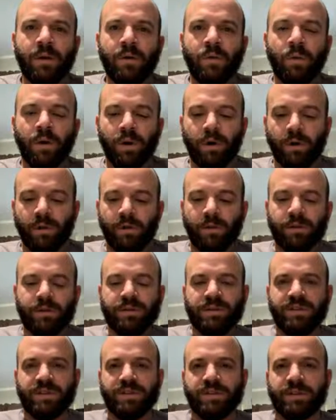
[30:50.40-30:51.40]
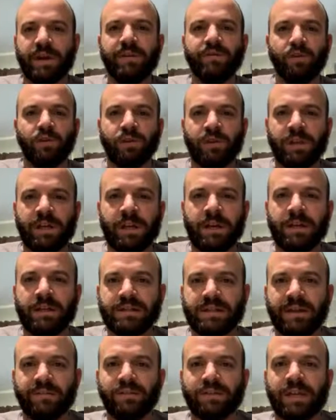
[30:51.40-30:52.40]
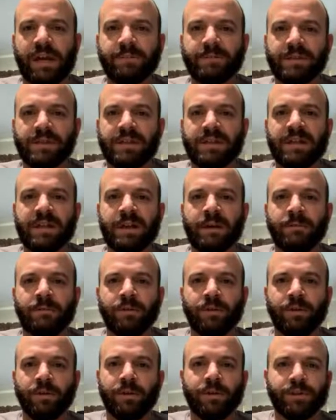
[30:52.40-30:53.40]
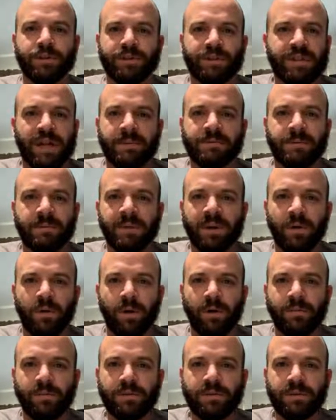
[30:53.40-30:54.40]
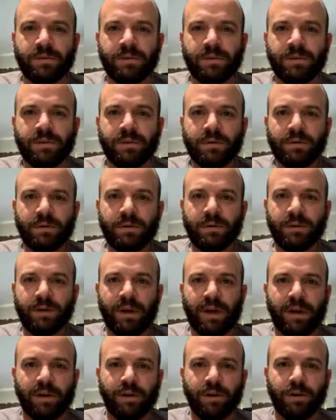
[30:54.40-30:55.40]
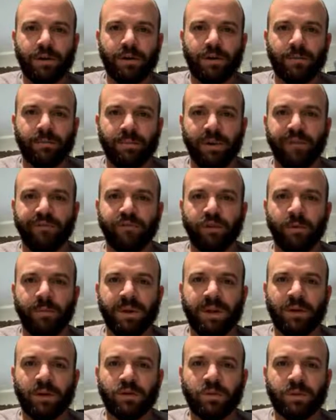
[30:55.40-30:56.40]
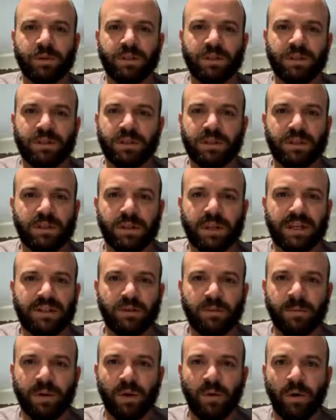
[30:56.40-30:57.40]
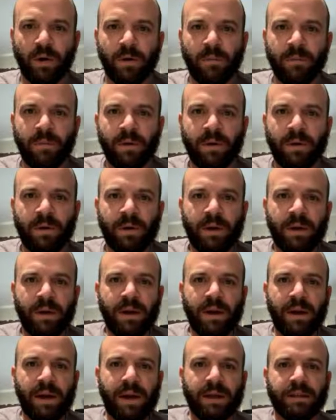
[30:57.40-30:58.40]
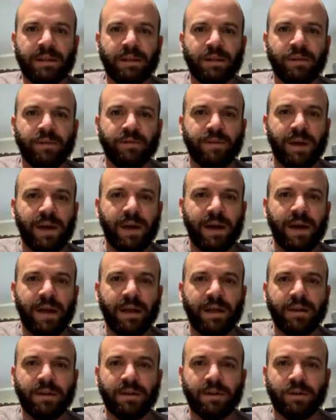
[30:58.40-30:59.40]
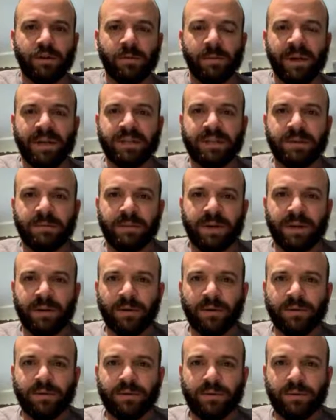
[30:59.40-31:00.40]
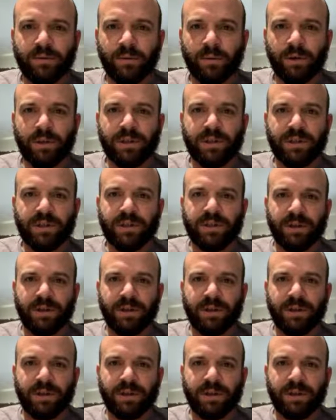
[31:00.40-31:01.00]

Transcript: Well, several types of the cleanup crew are just types of mealworms. You got your buffalo beetles, which is just lesser mealworm, and then you've got the domestic beetles, which